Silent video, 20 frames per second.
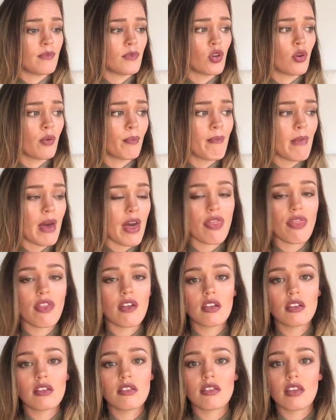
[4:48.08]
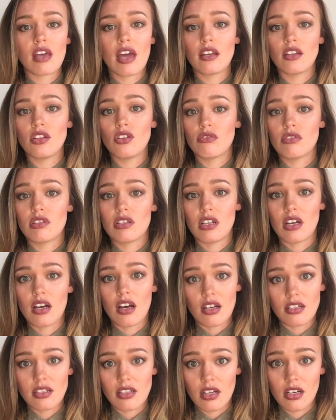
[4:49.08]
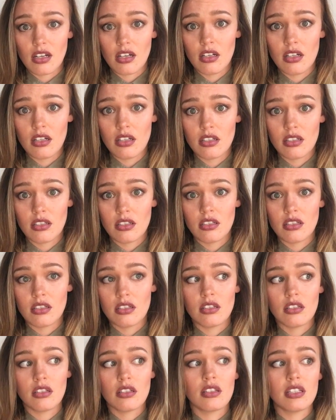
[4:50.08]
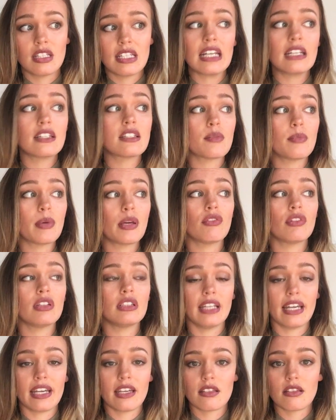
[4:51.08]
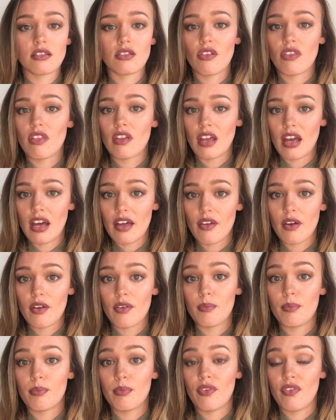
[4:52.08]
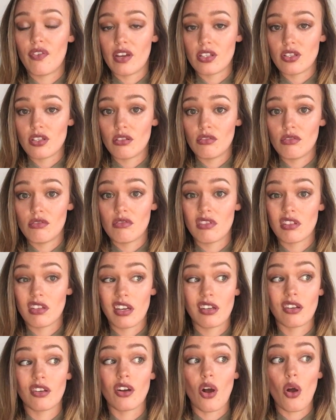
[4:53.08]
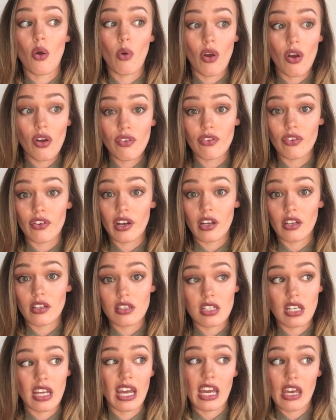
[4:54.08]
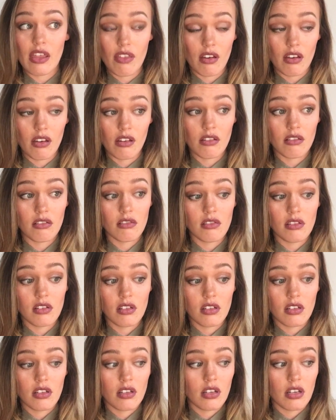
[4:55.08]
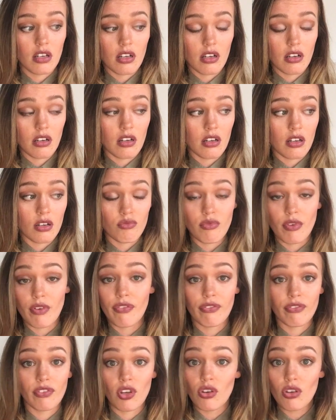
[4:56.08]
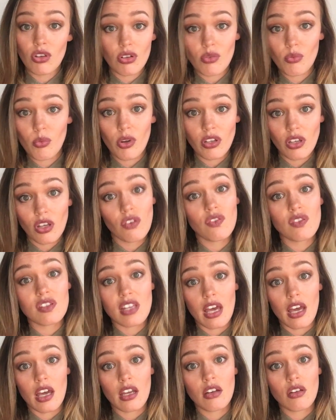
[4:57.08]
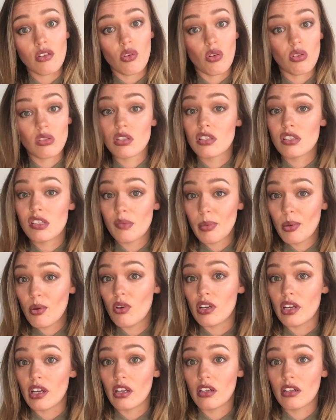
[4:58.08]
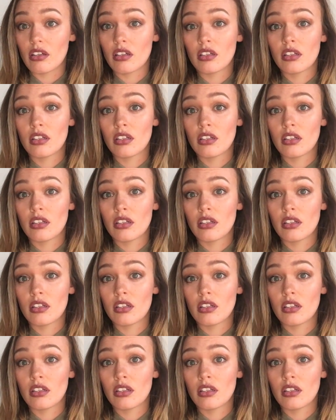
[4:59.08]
Your methods and your data need to be released so that other professionals can go over it to either refute what you've said or to support it.